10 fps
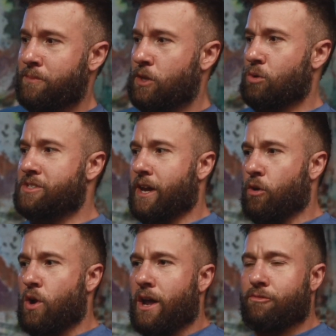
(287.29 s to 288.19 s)
you know,
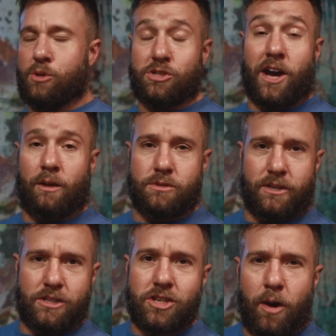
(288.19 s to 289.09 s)
taking her out a few times and
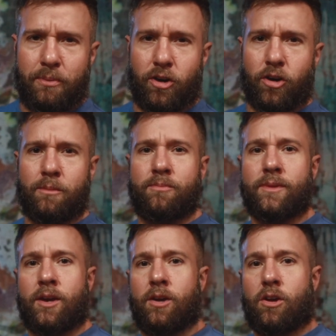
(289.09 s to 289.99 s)
then dumping her,
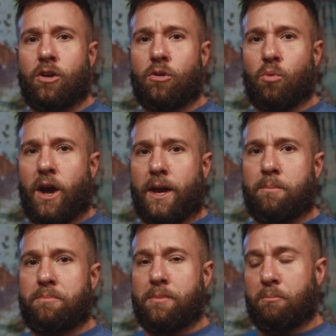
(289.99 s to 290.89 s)
right?